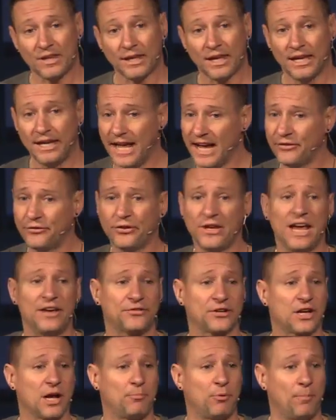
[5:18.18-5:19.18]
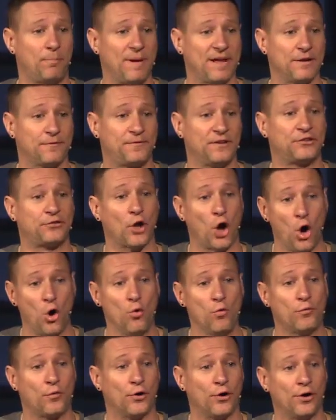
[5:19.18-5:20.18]
it actually has a couple benefits
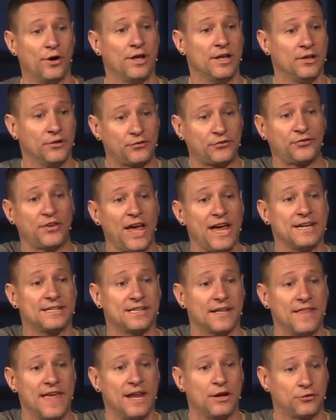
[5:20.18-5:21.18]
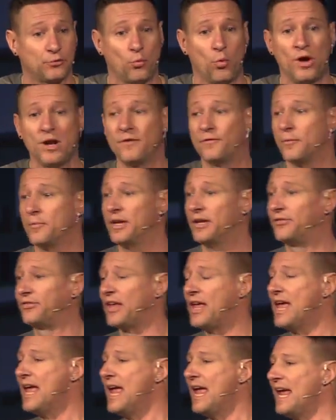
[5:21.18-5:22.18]
over sight. And that is, one of them is
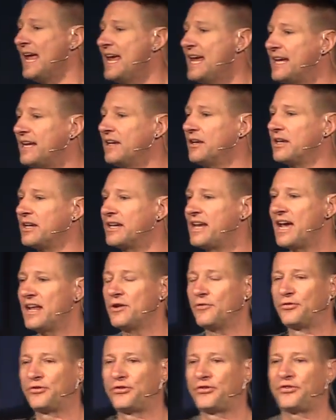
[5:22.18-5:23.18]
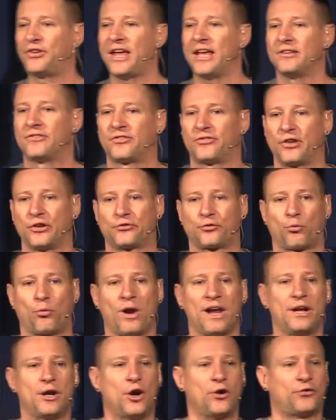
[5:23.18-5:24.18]
he can kind of sense, this
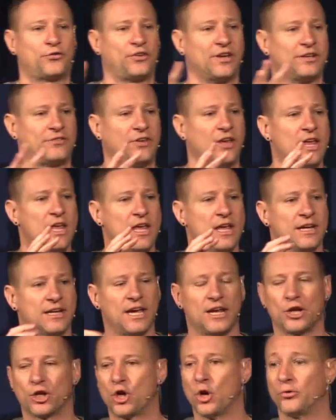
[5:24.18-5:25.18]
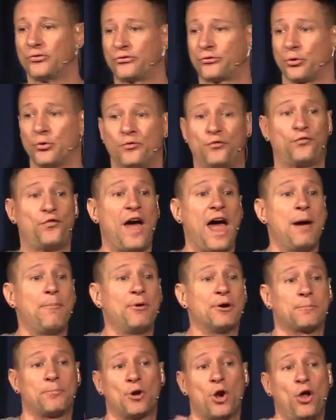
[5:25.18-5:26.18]
radar sense kind of goes through
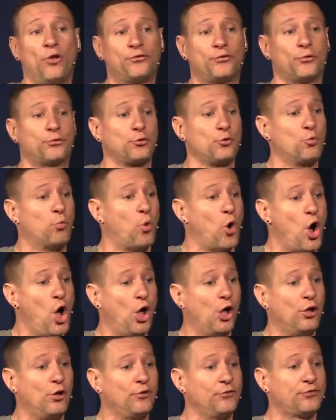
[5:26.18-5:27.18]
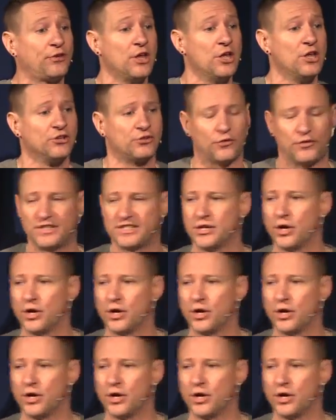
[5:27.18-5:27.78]
fabric, but also through walls. So if he's